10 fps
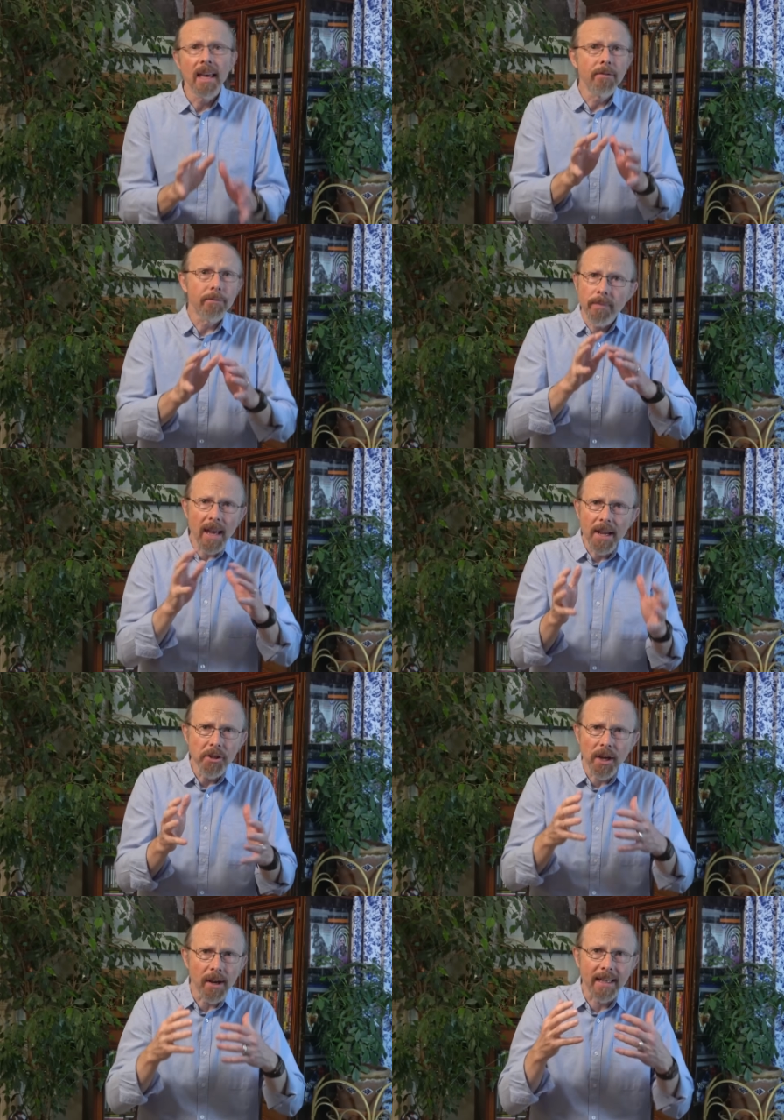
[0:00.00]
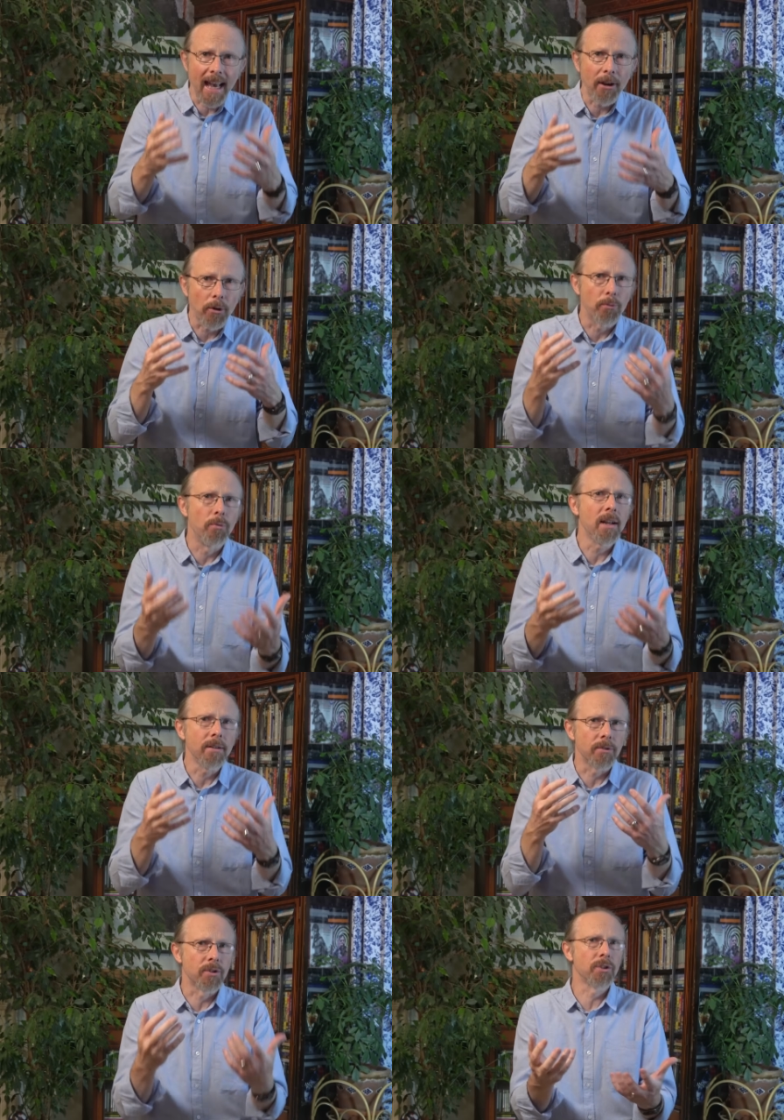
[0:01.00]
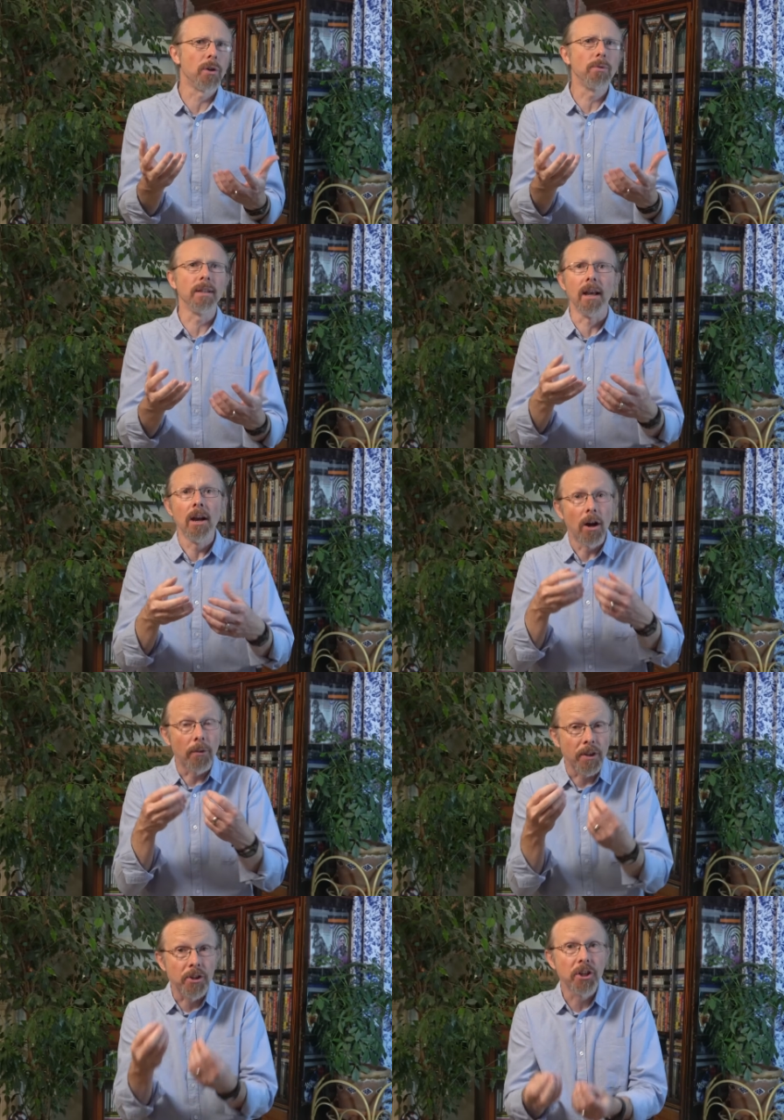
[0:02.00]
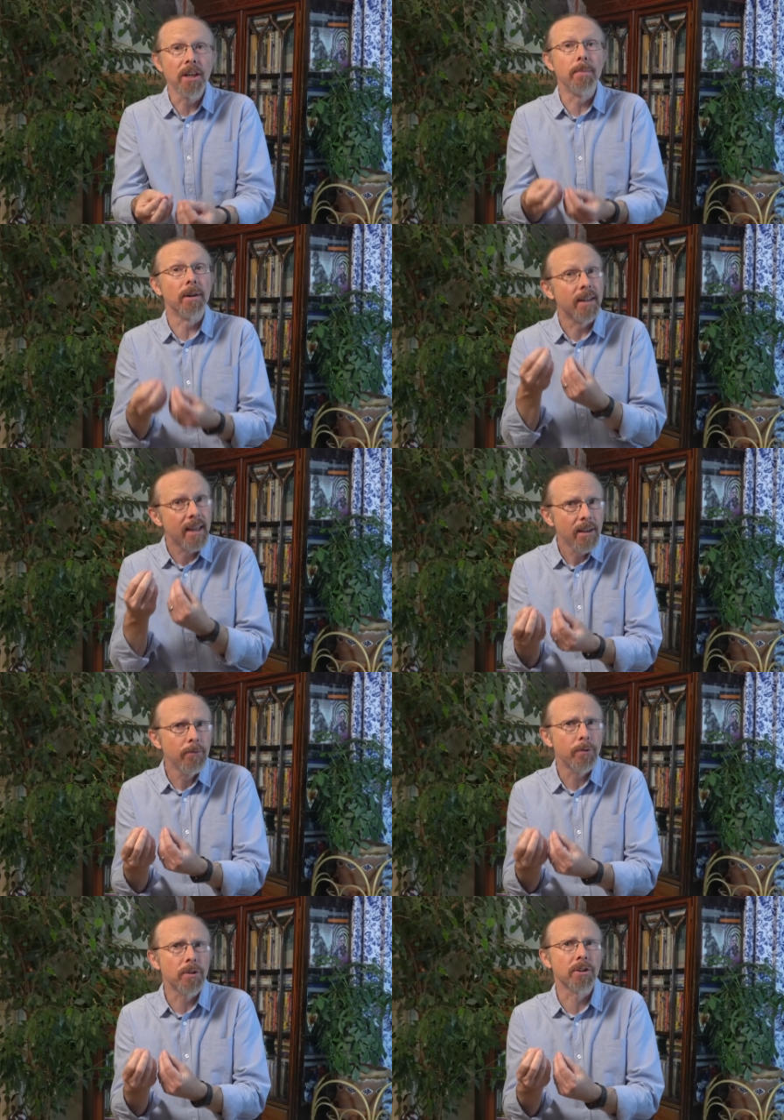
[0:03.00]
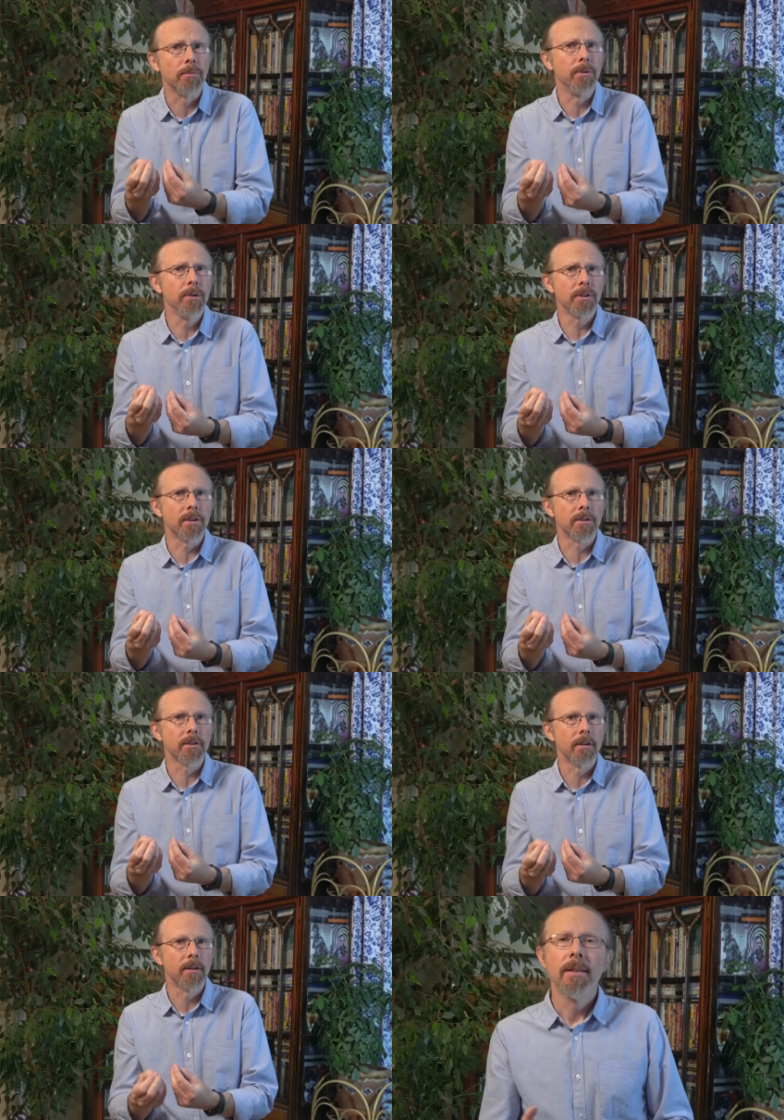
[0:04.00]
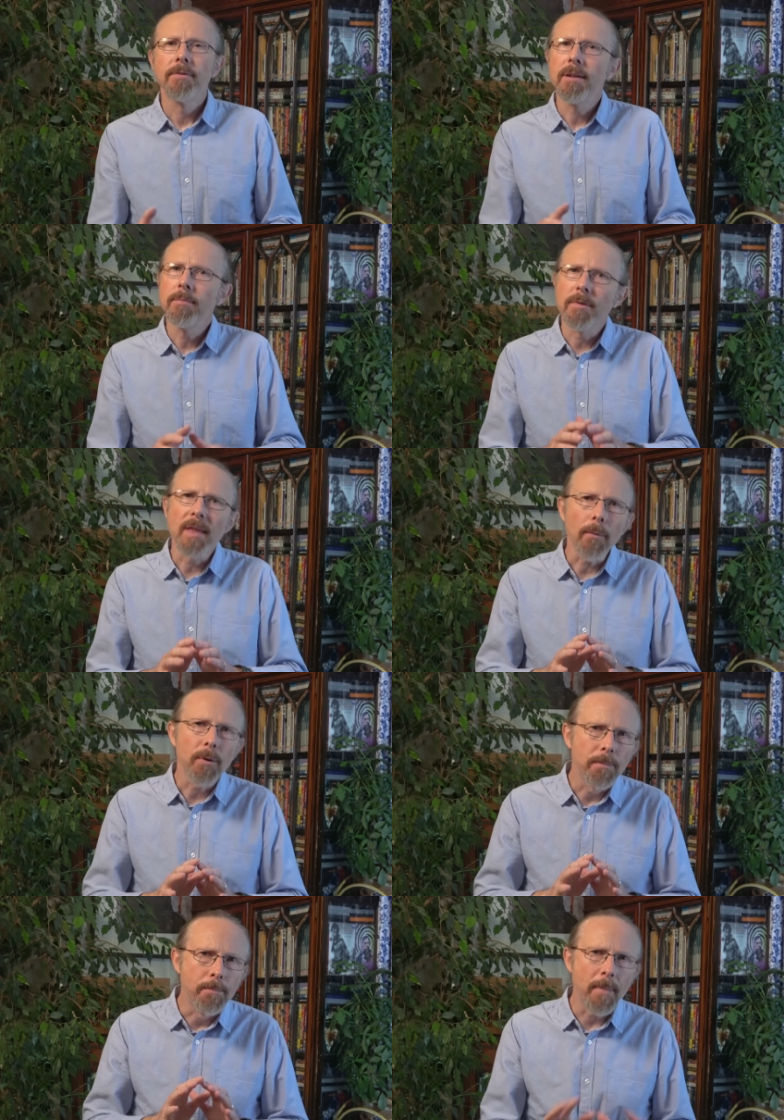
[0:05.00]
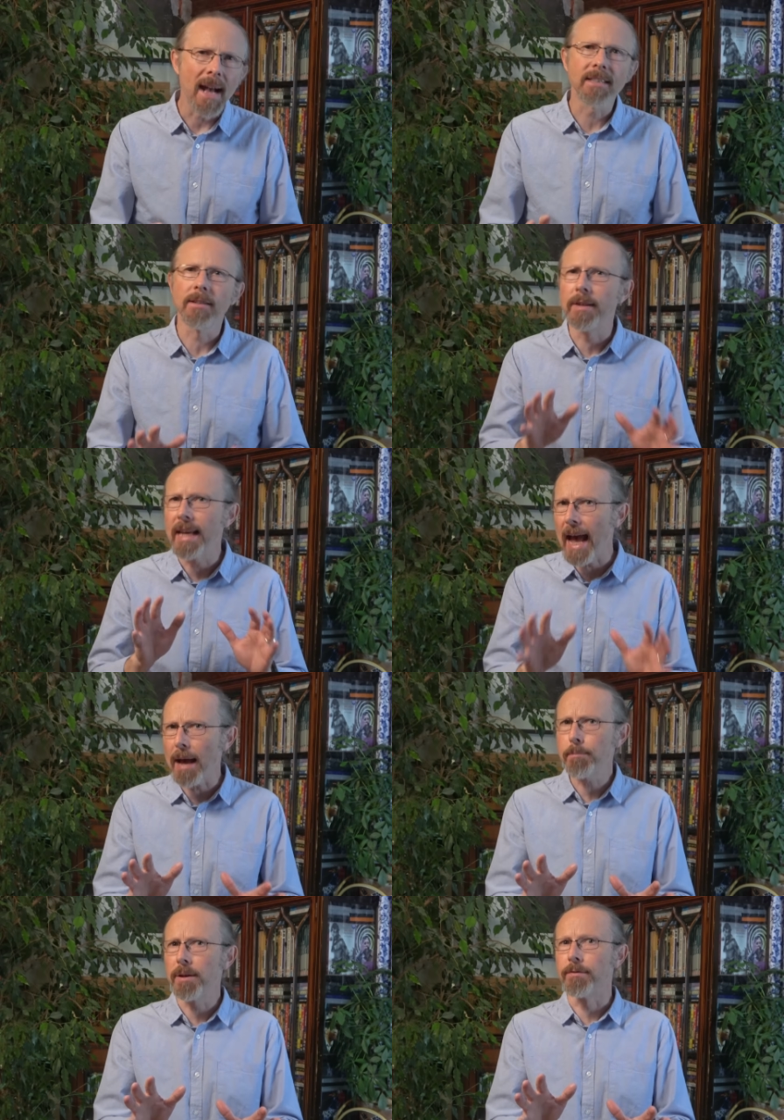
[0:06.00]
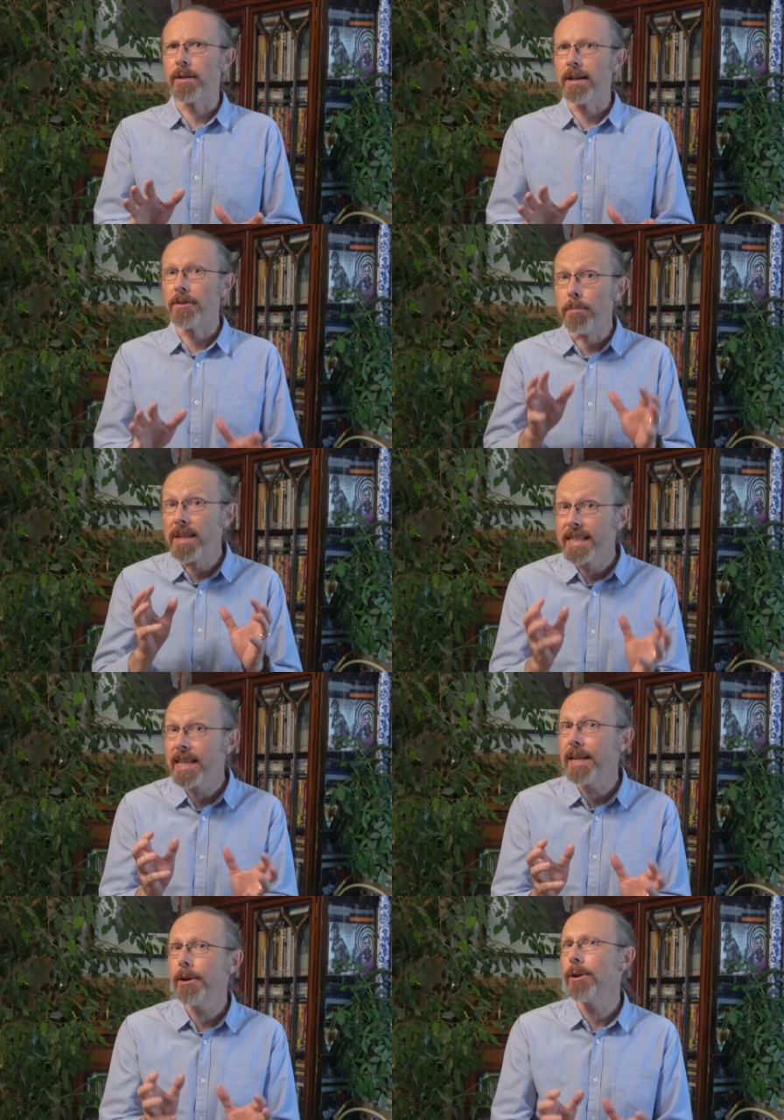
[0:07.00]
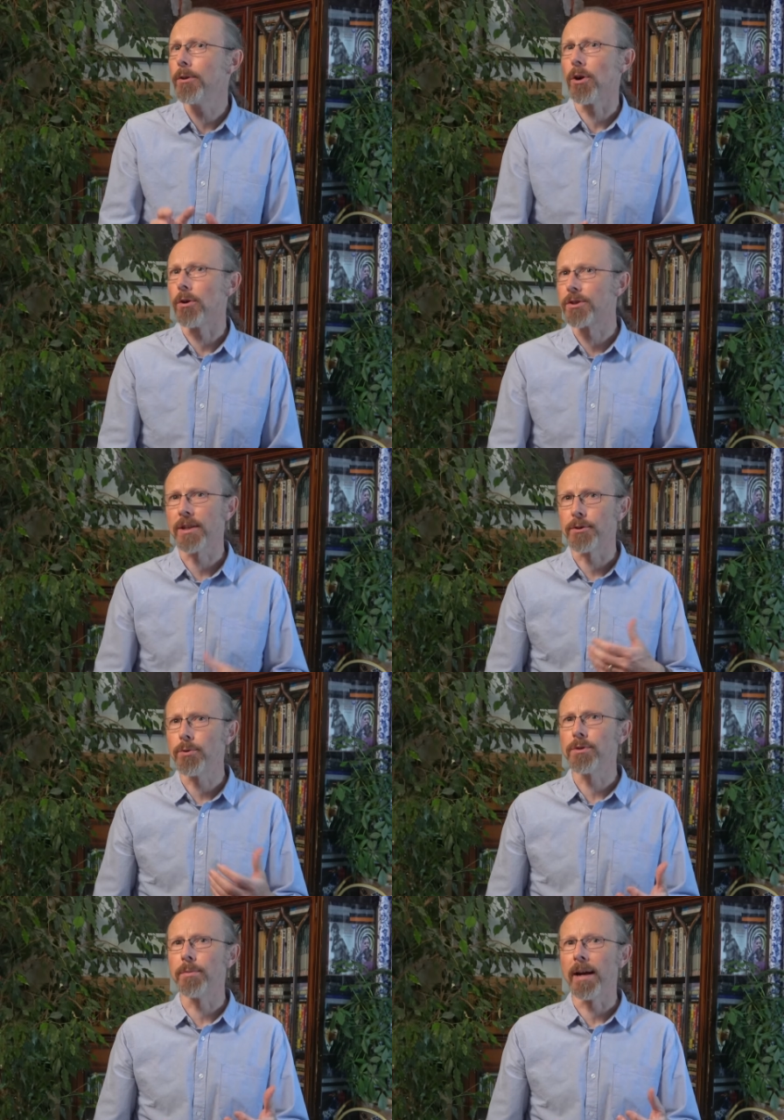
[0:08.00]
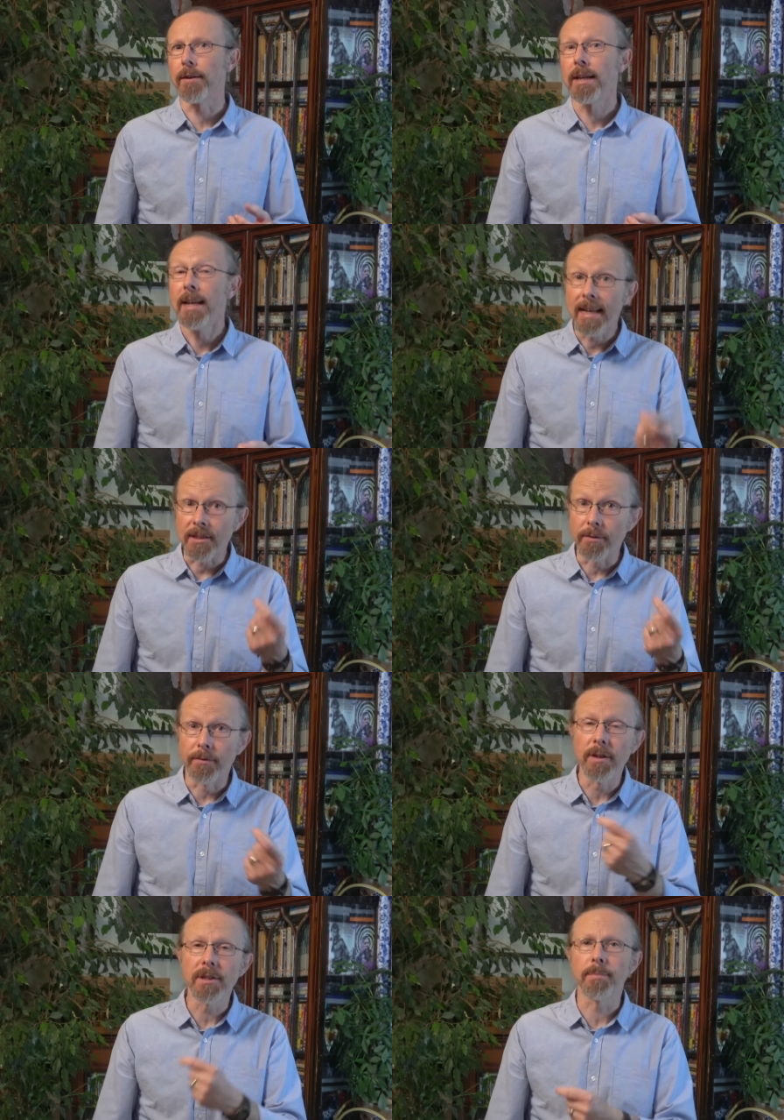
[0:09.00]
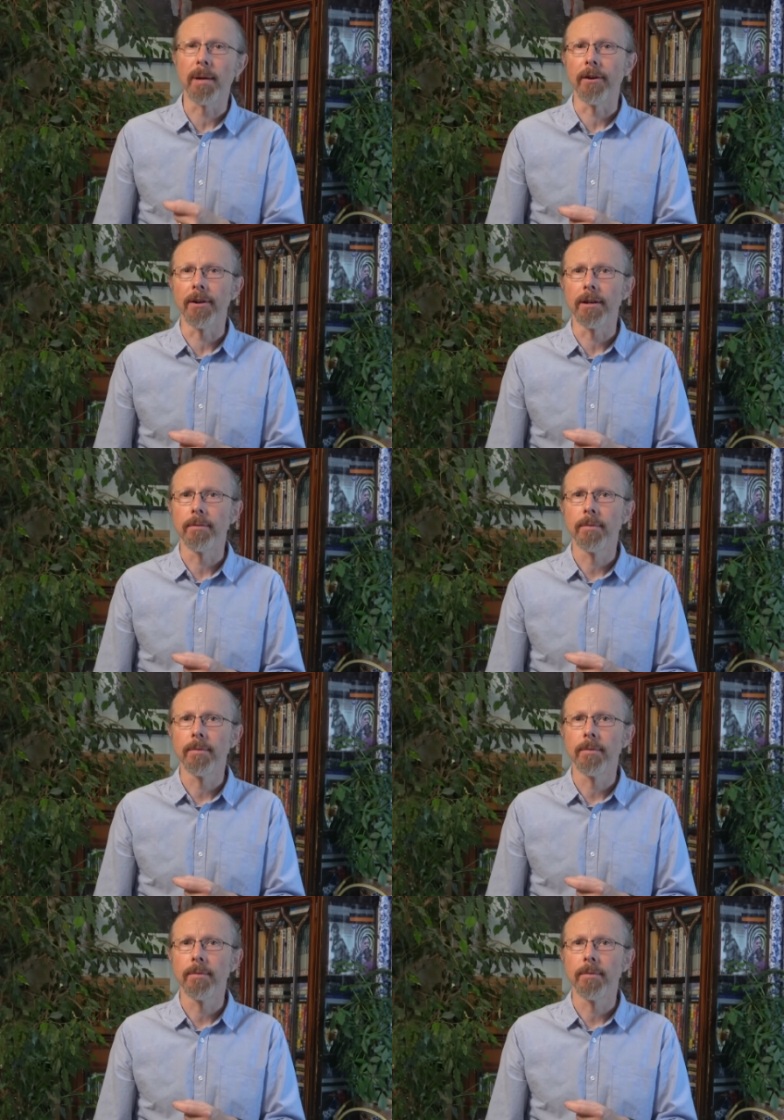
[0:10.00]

If AGI cannot run solely on the cheaper inference computers, then that would massively amplify the material costs I talked about as the first barrier.